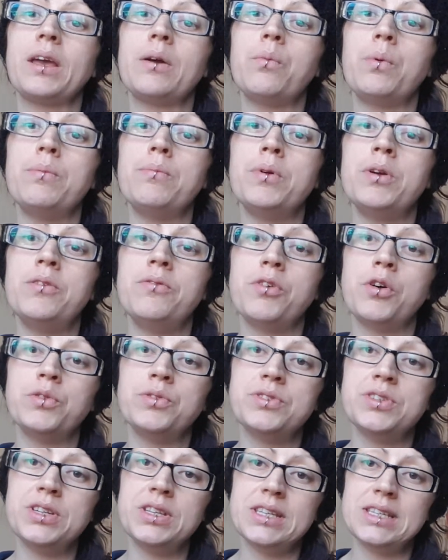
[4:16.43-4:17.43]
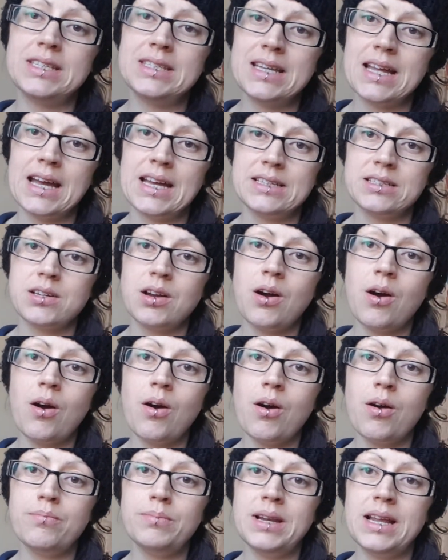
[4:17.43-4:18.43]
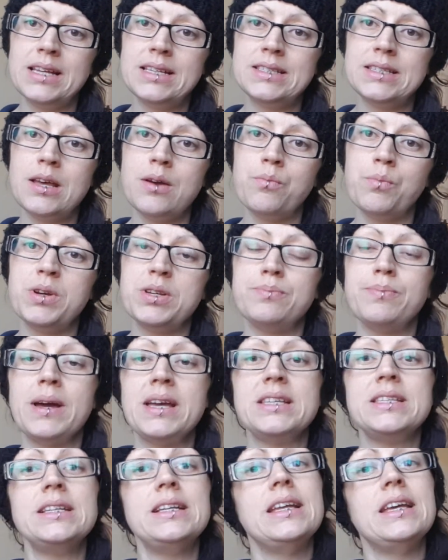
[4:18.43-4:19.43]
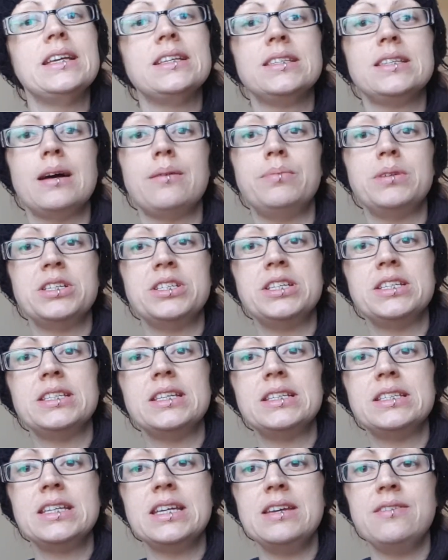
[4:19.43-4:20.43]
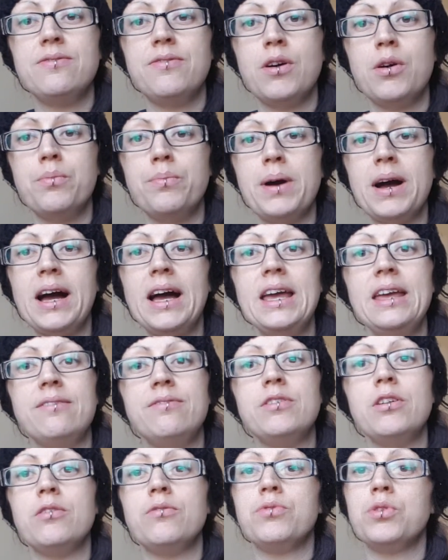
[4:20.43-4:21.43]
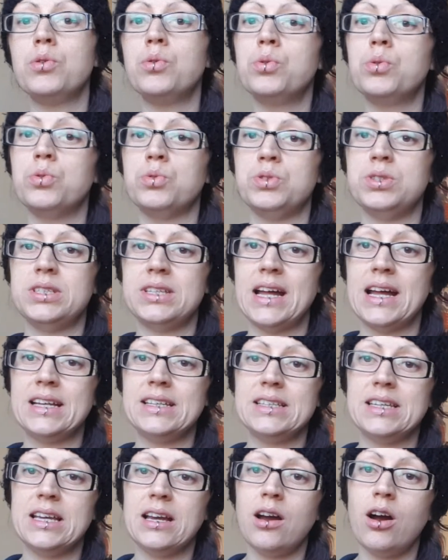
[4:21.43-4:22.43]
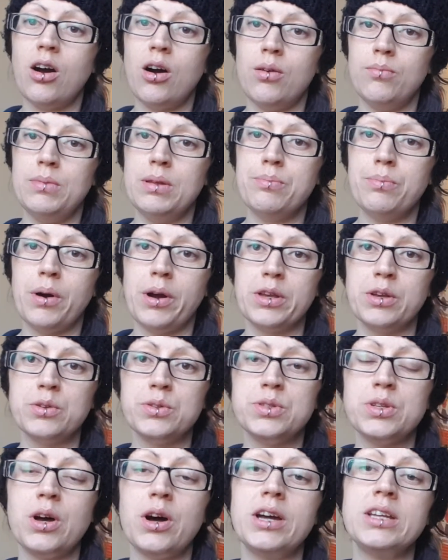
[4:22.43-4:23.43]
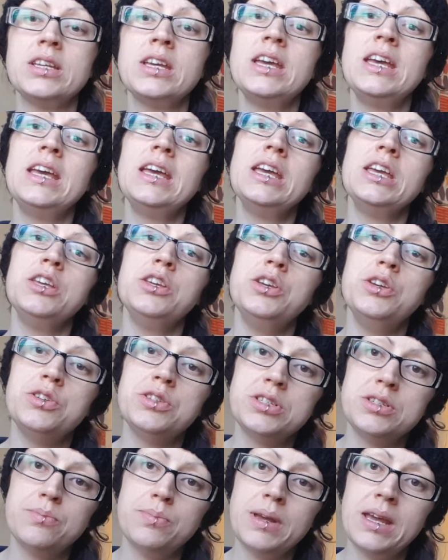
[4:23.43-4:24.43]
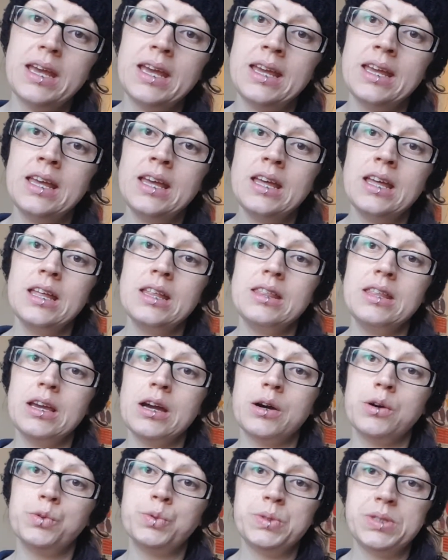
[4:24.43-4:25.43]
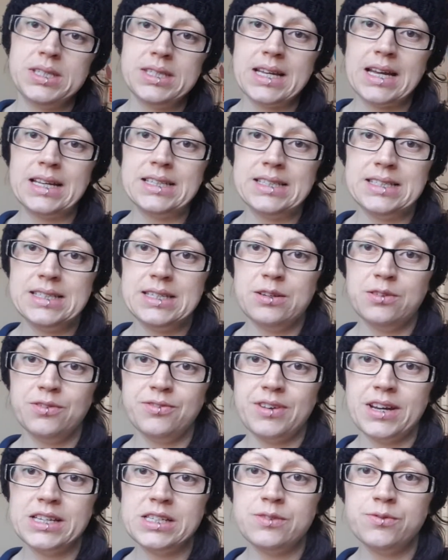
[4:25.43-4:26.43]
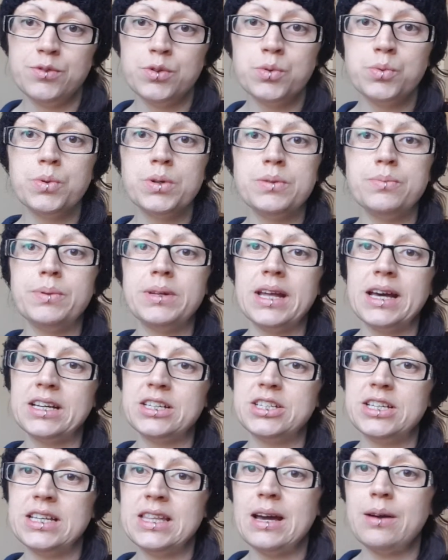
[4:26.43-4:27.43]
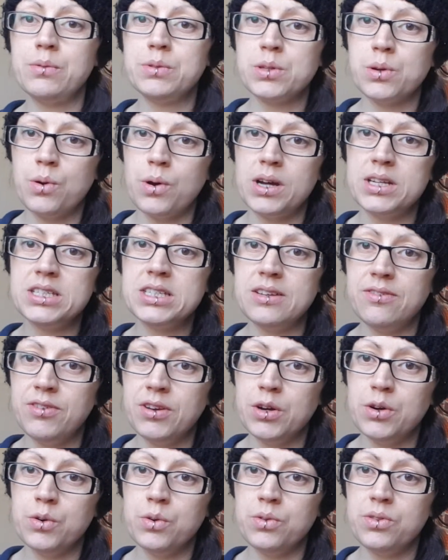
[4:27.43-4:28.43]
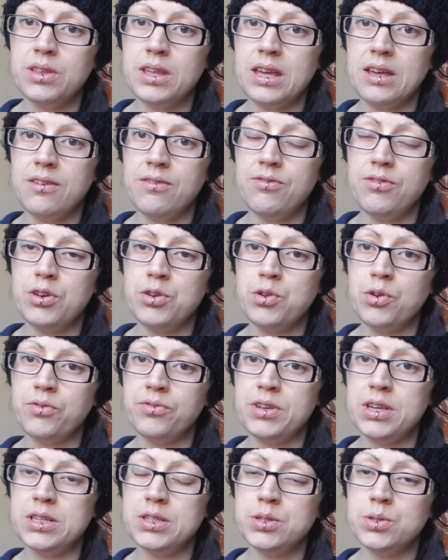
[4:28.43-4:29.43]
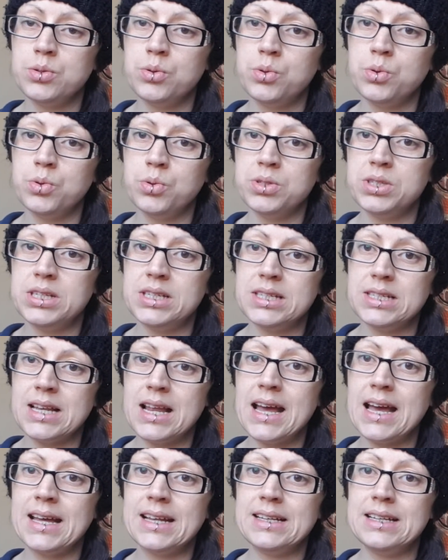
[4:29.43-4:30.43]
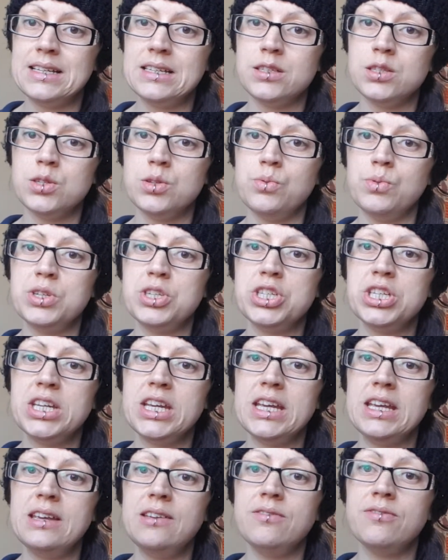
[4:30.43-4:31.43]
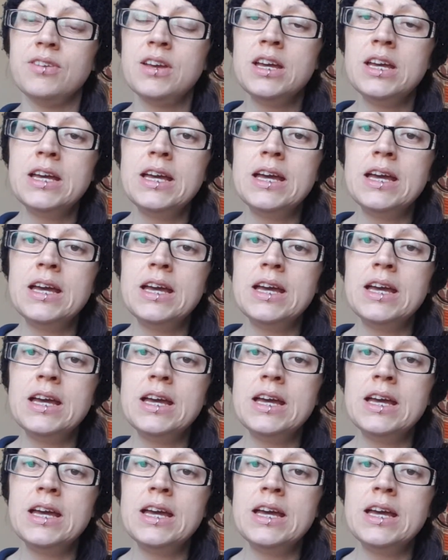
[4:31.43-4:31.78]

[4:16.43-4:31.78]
We move on to the Stand Calm lesson, which basically establishes a default behaviour of the horse standing calmly by your side. Used to be the old stand still, face forward, but actually that was quite a difficult thing for novice horses and handlers to achieve.